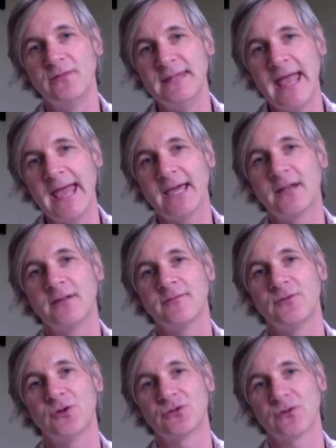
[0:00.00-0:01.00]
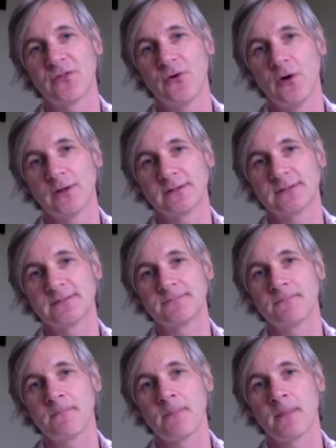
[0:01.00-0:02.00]
negative future thoughts,
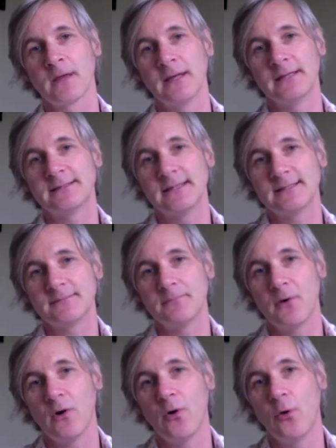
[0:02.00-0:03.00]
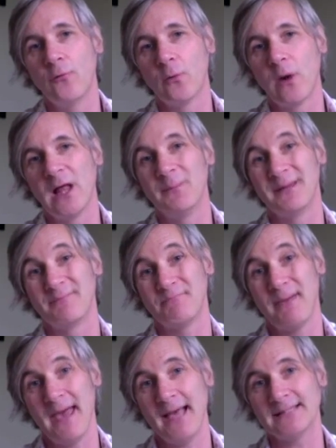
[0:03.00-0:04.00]
and it's this overwhelming
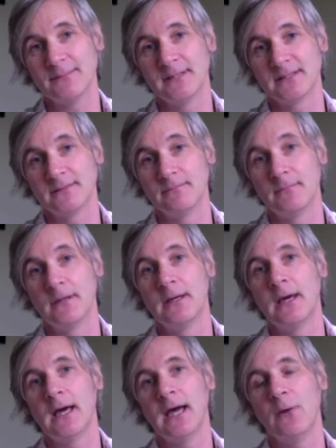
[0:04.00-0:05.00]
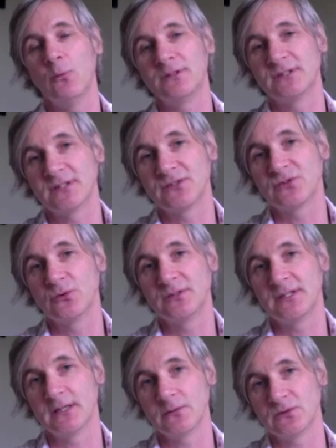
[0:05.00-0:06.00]
pessimism uh, which is
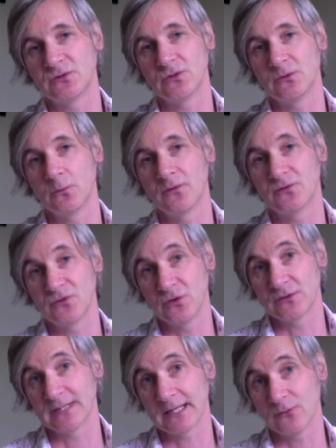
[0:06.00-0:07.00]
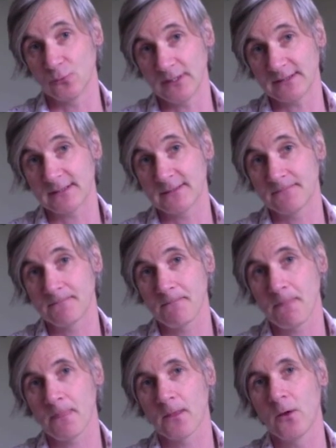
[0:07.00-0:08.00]
associated with suicidal risk.
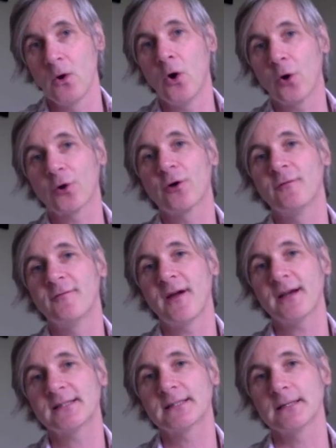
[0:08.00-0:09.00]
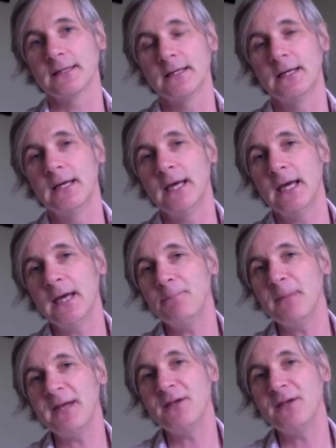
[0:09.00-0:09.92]
Or conversely, it may